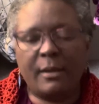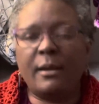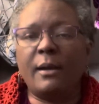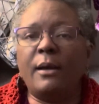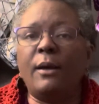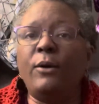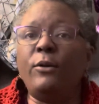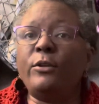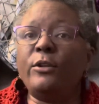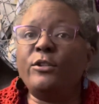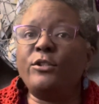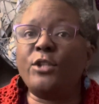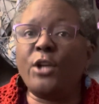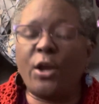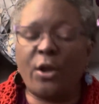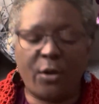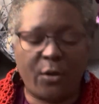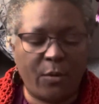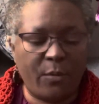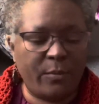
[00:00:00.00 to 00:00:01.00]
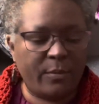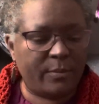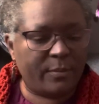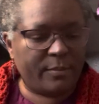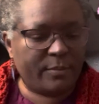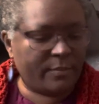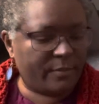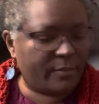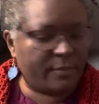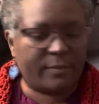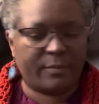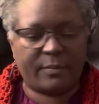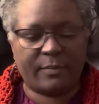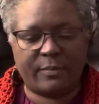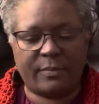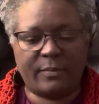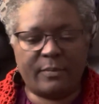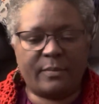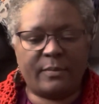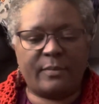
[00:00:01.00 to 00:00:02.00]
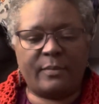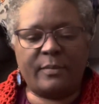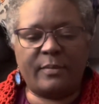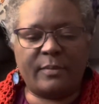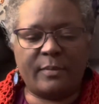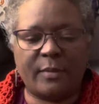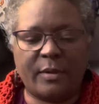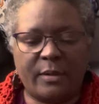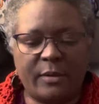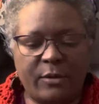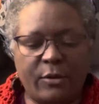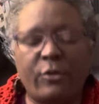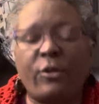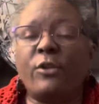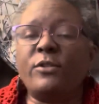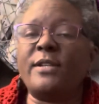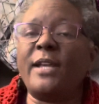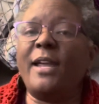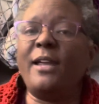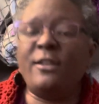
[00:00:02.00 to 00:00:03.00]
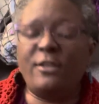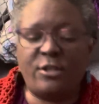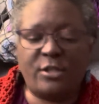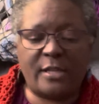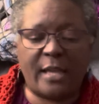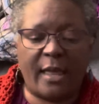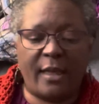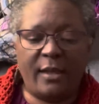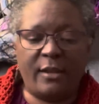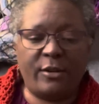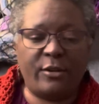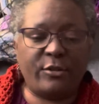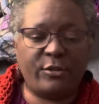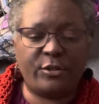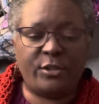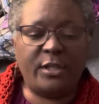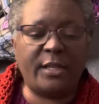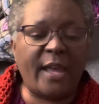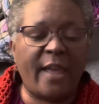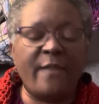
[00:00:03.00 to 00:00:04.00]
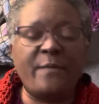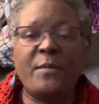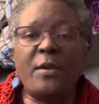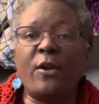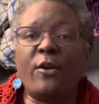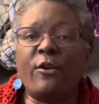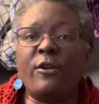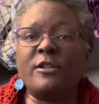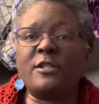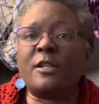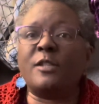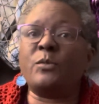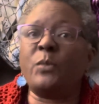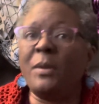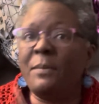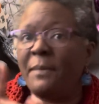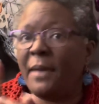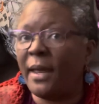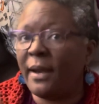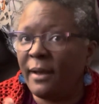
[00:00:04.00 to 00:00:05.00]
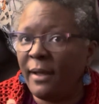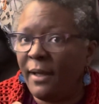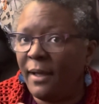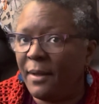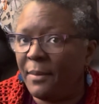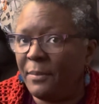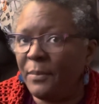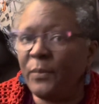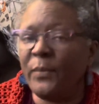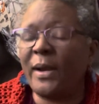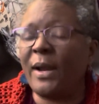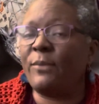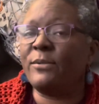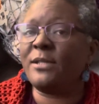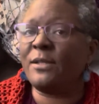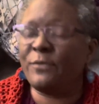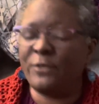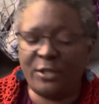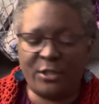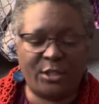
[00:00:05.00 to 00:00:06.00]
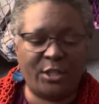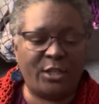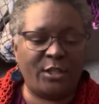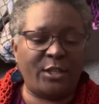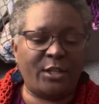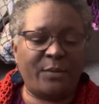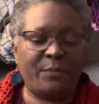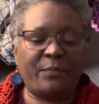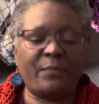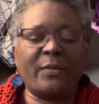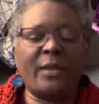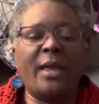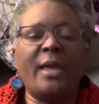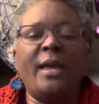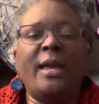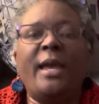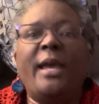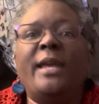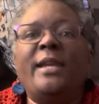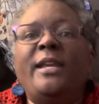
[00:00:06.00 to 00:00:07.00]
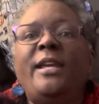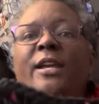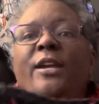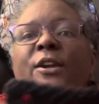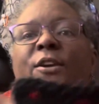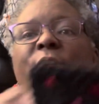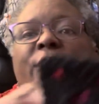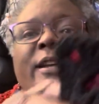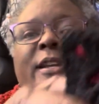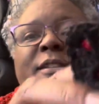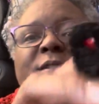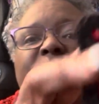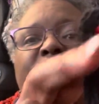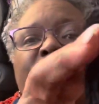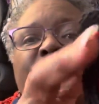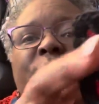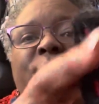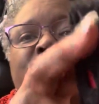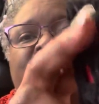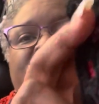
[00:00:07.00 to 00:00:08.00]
Ola Joe, the Crocheting Sailor. She gave me hers because we met up when I was in Virginia. And here is hers.